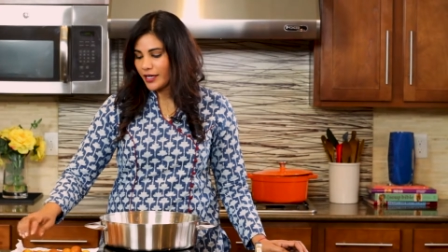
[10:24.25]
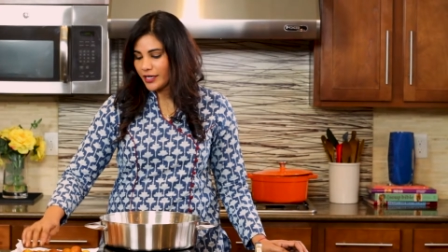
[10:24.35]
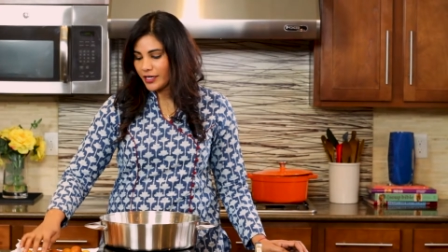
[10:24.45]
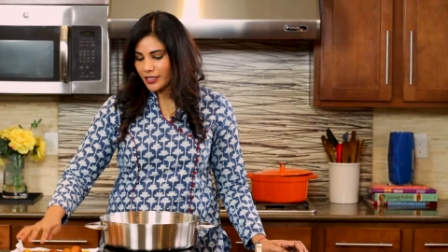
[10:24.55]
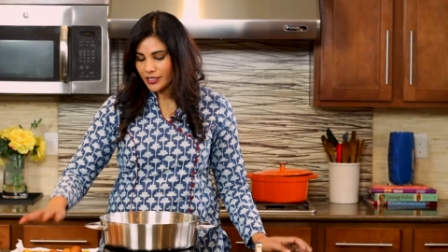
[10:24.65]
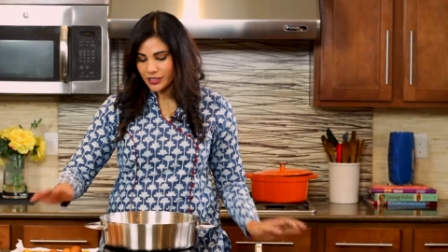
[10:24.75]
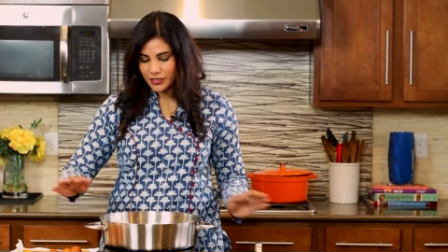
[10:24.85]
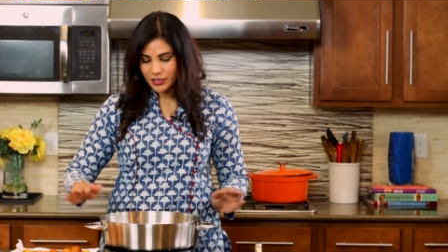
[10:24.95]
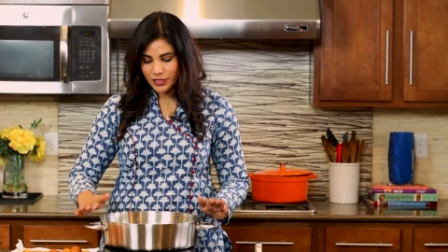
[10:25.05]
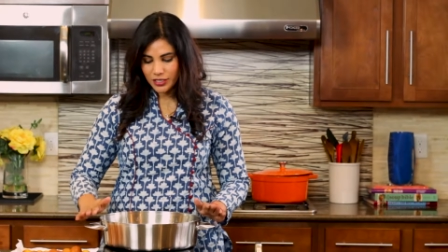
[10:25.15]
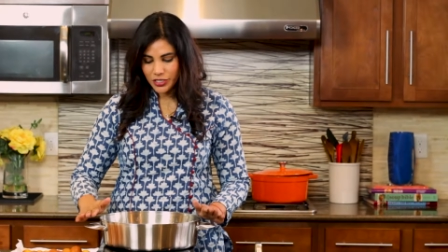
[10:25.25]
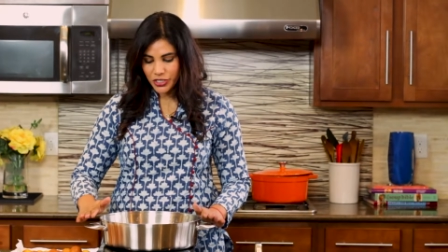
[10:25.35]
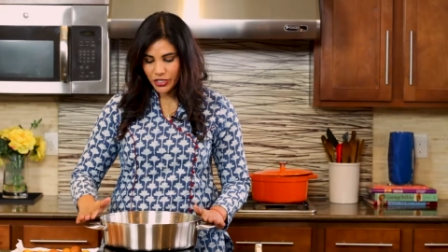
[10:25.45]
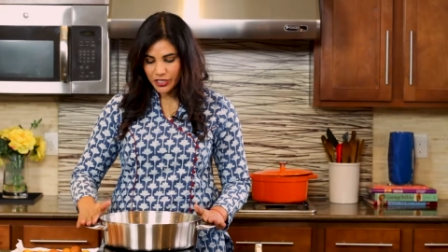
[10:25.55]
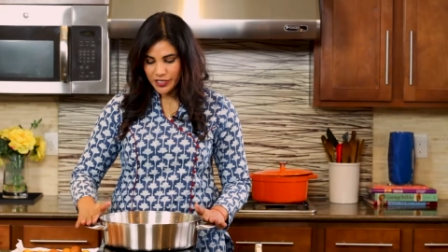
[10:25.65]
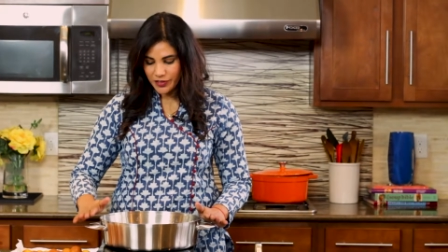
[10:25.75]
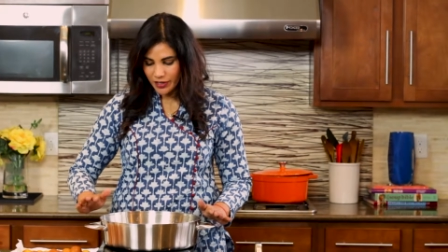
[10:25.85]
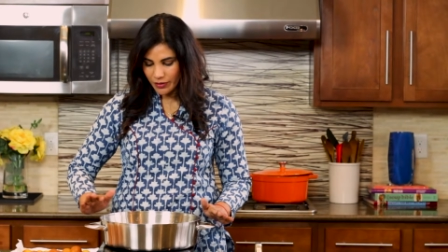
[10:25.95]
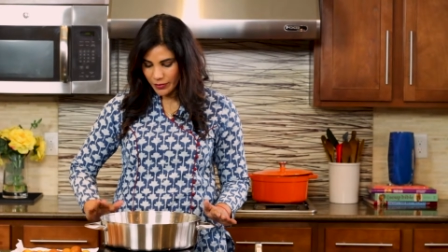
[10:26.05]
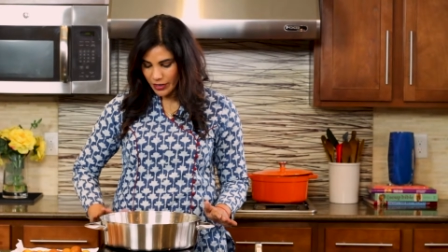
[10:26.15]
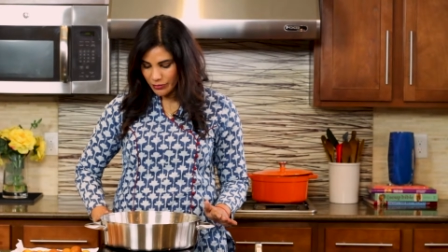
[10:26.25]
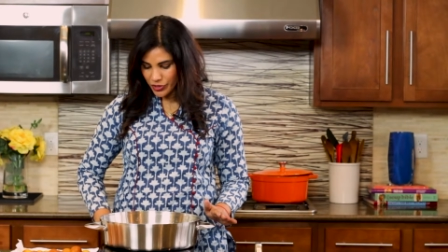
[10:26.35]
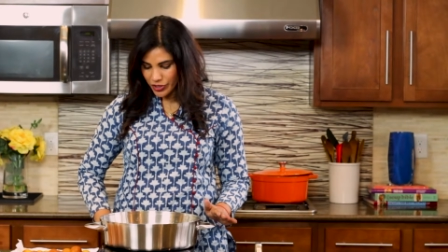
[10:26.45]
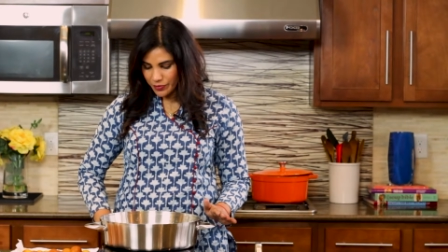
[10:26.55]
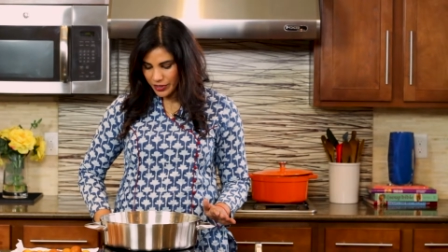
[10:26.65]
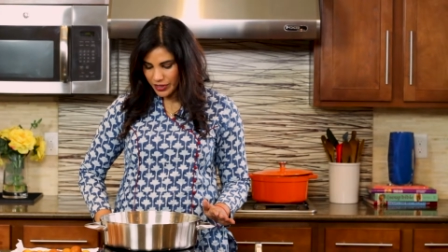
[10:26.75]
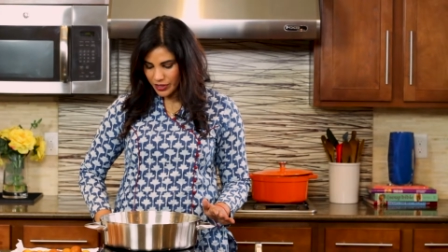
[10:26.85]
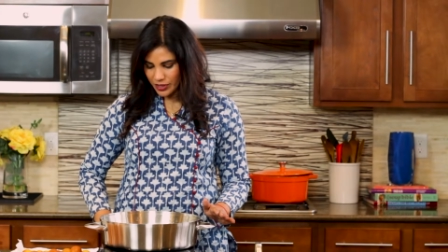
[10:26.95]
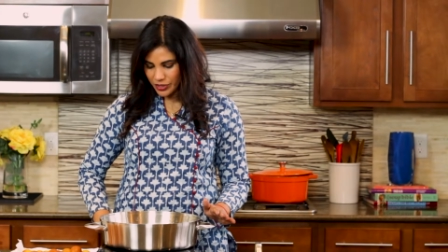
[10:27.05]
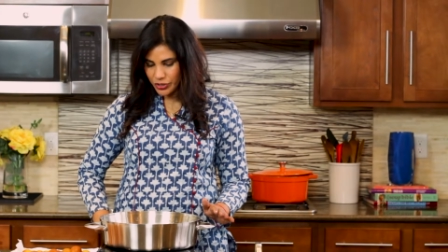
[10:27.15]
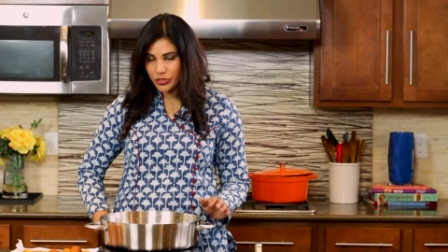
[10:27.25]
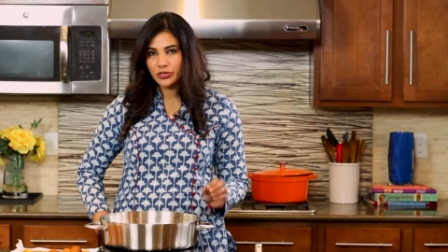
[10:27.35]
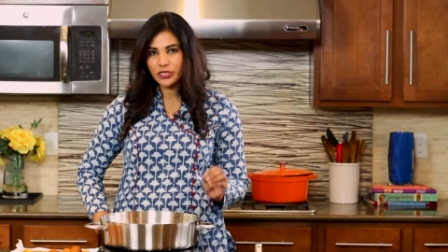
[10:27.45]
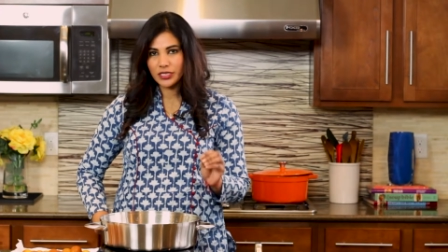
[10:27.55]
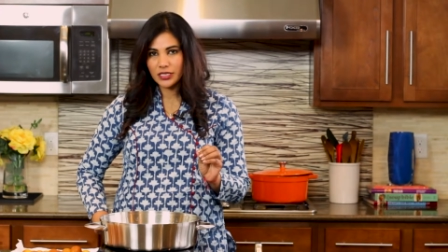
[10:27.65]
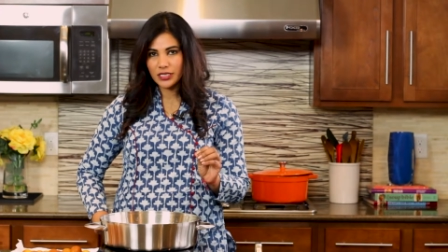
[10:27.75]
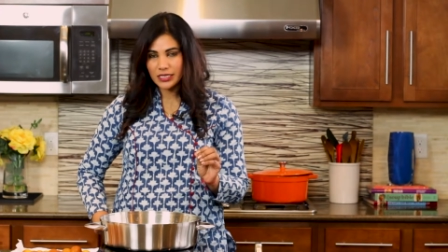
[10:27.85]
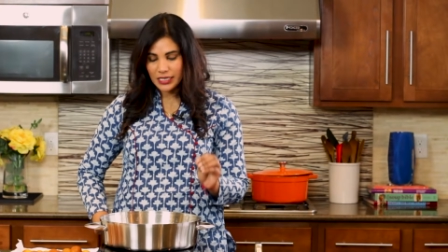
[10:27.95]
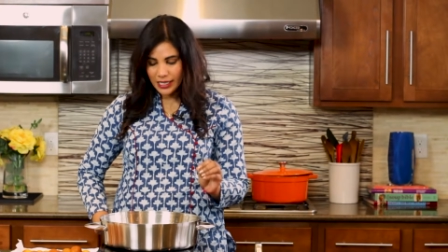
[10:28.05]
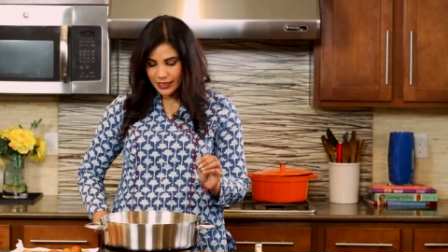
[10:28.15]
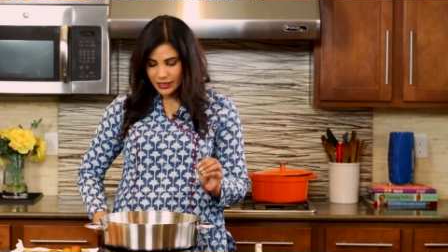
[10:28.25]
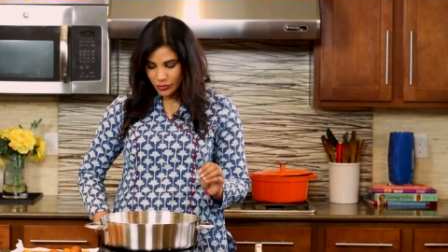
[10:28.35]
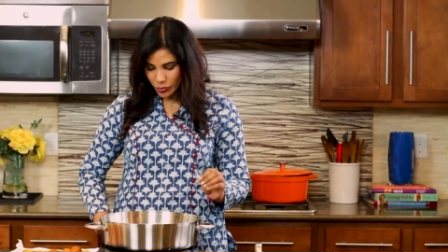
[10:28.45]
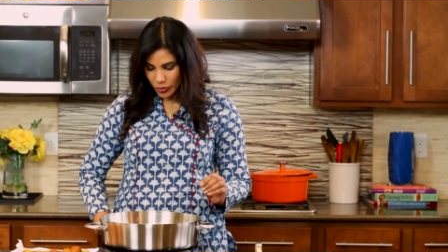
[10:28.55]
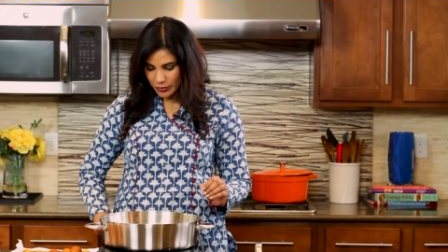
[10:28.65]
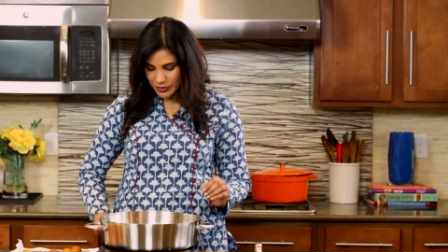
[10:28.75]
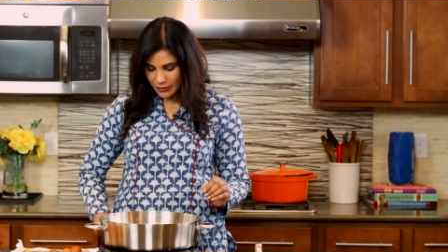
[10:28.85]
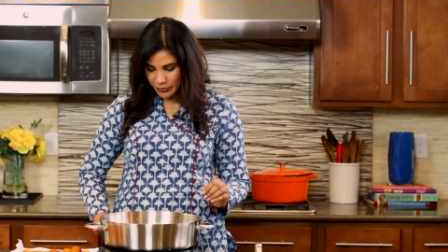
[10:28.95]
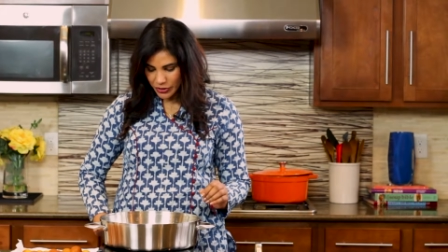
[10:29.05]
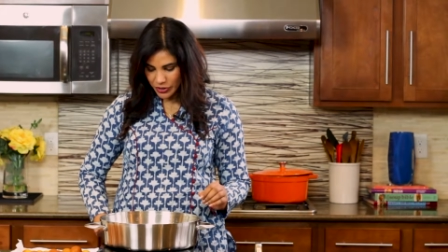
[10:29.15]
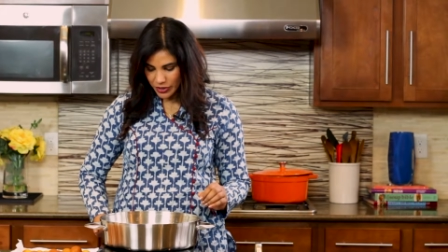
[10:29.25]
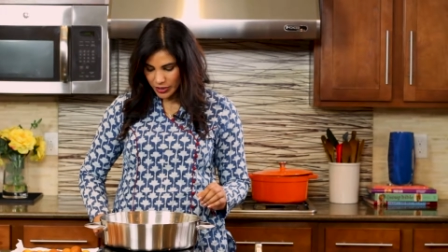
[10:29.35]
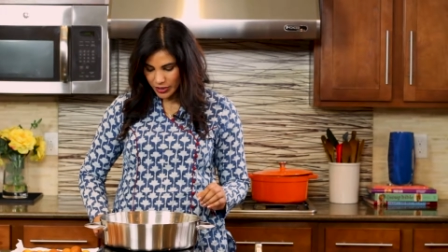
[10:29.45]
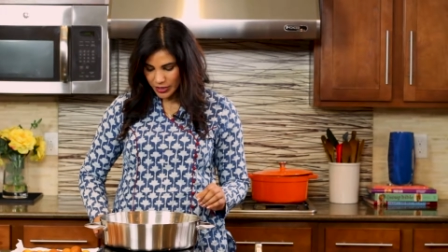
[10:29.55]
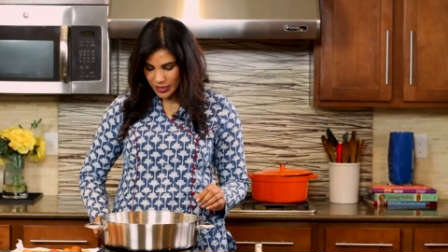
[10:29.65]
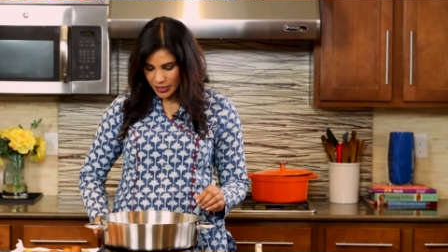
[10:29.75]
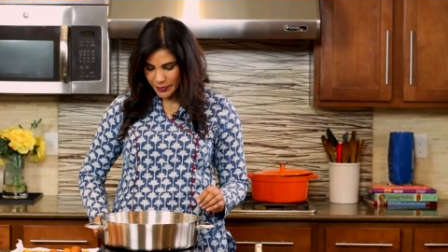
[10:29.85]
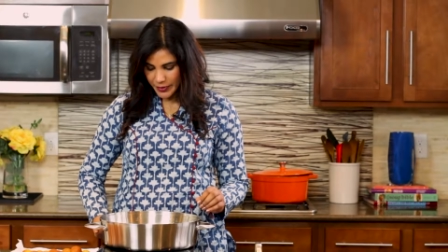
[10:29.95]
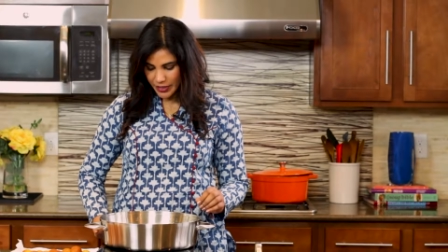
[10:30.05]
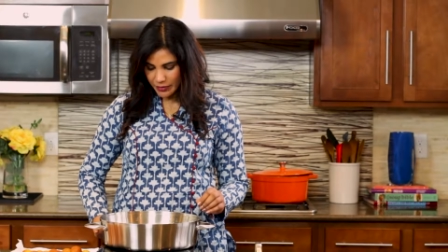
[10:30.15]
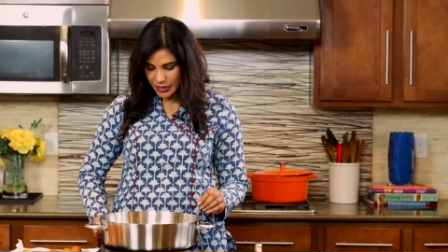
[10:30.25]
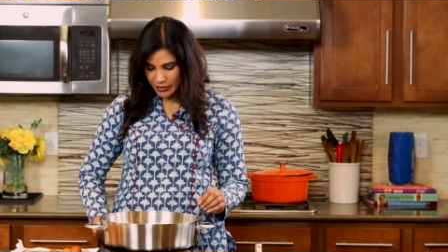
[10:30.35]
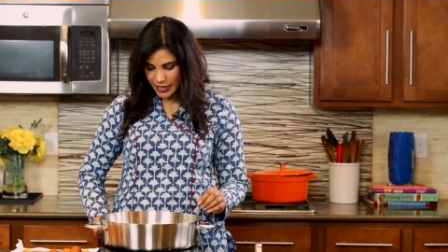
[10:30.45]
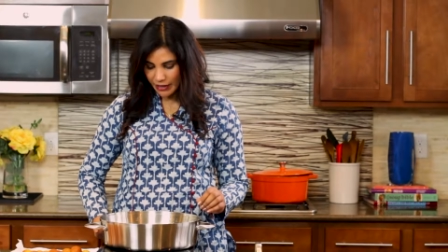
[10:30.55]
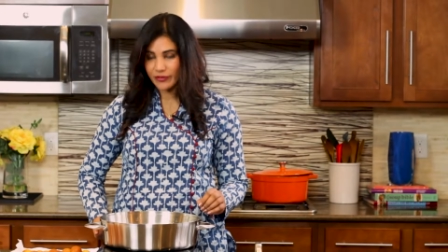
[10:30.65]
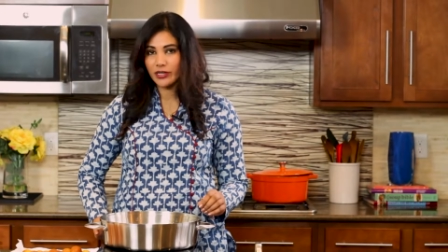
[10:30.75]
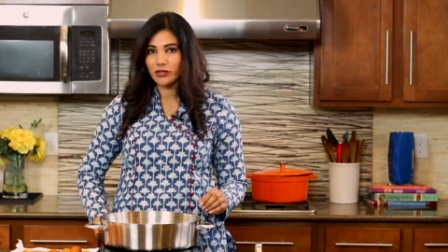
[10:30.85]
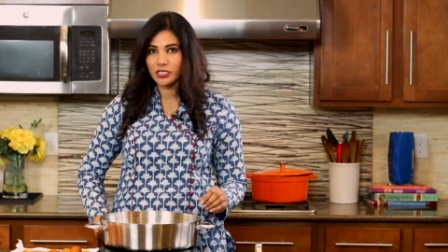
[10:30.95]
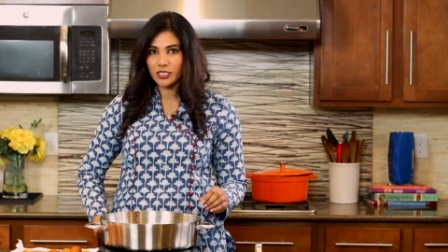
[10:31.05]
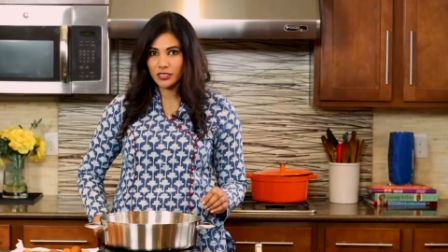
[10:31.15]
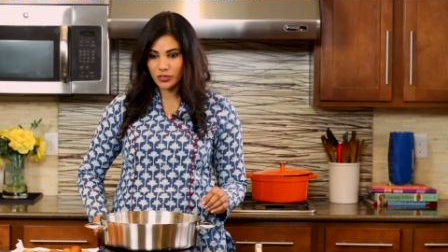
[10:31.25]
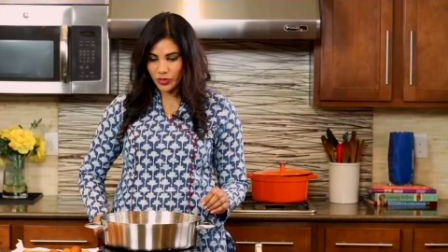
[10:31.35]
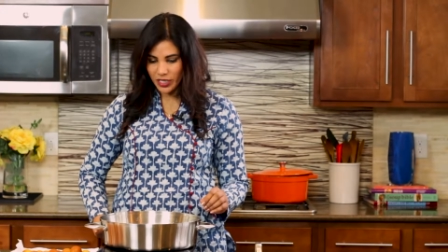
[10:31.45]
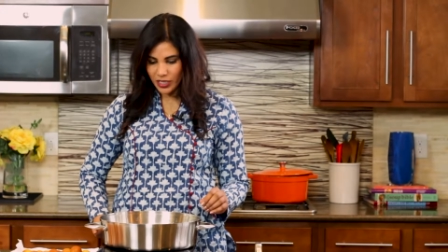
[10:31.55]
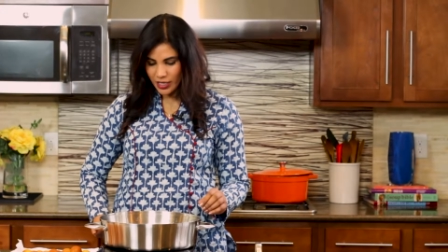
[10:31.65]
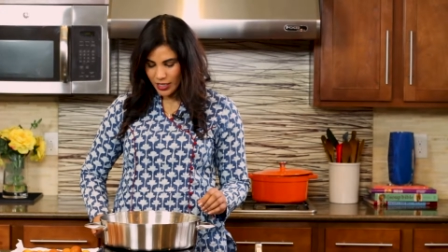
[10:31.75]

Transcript: and the sugar syrup, I'm just bringing it to just a slight warm temperature because it's been about half an hour since we